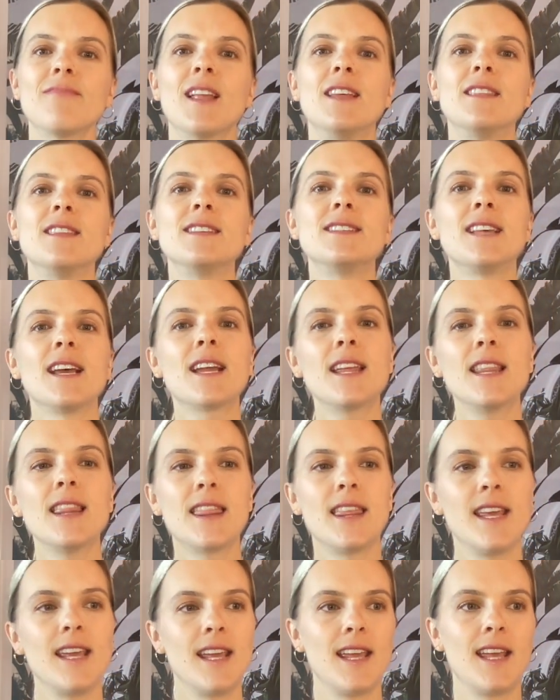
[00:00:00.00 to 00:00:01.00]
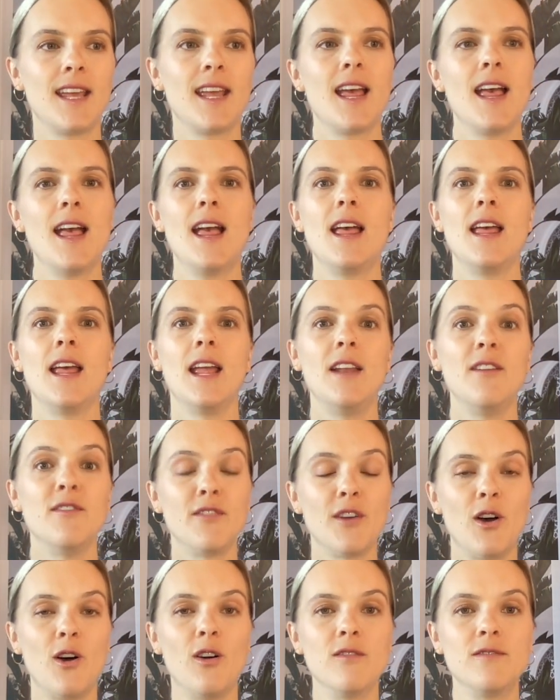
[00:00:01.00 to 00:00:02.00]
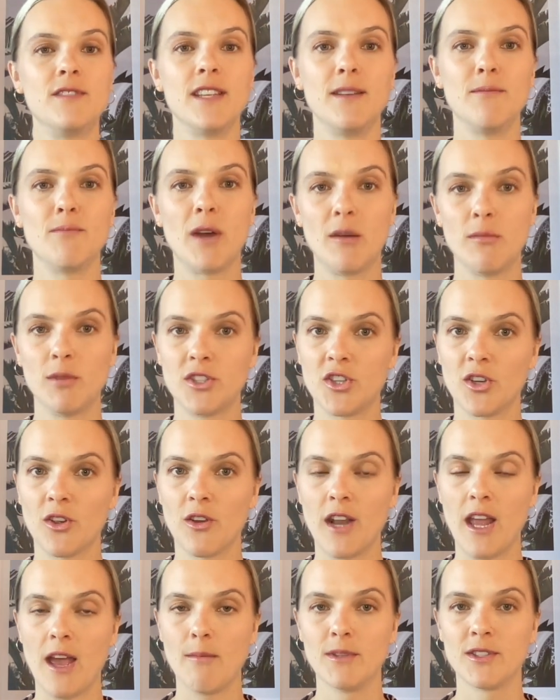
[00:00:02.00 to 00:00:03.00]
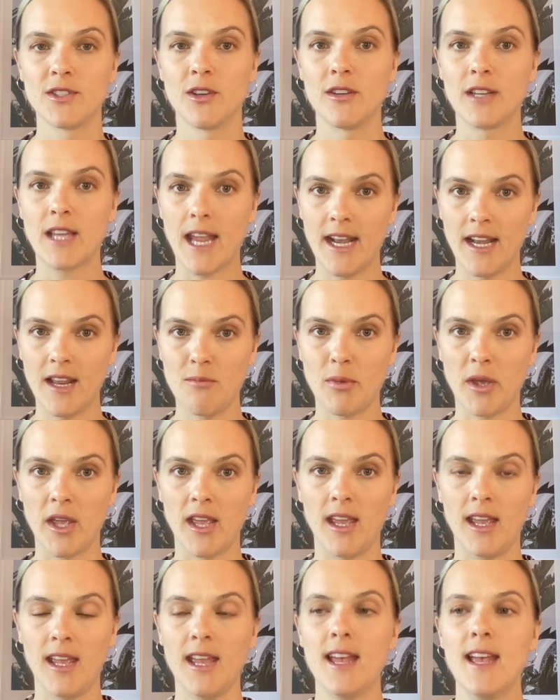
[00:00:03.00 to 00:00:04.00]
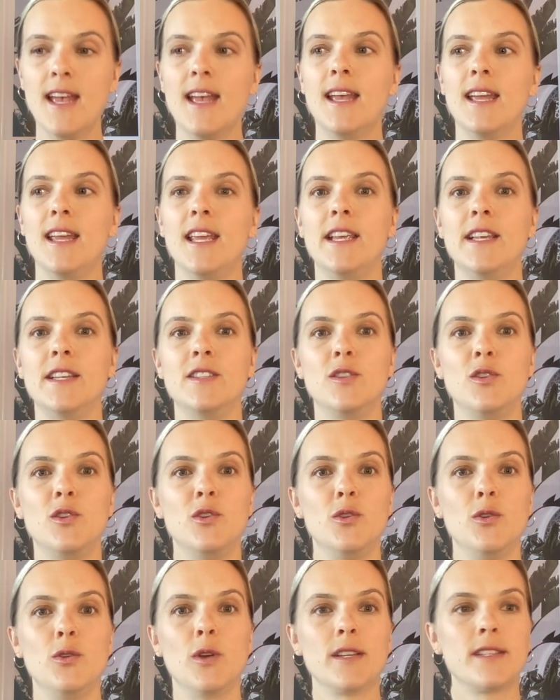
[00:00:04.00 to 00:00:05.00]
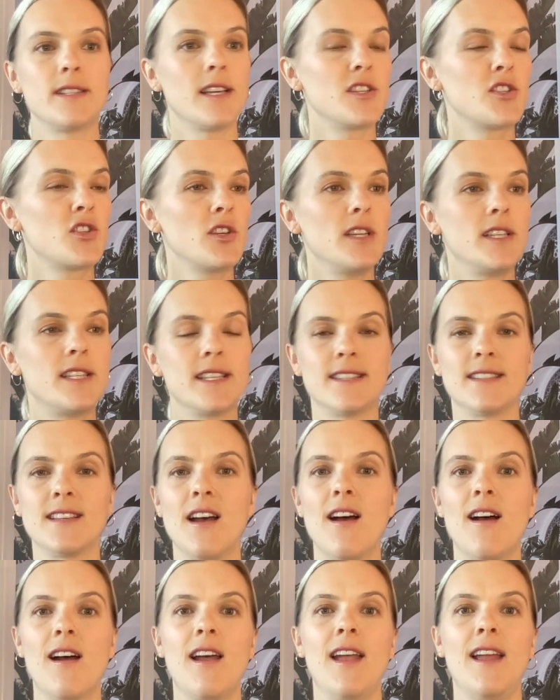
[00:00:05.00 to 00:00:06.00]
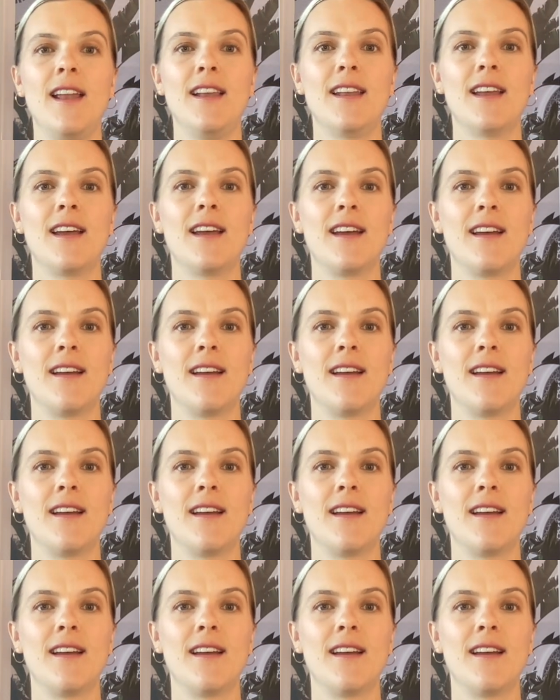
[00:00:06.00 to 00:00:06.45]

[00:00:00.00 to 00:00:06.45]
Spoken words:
The second thing involved in publishing on Amazon KDP is you essentially design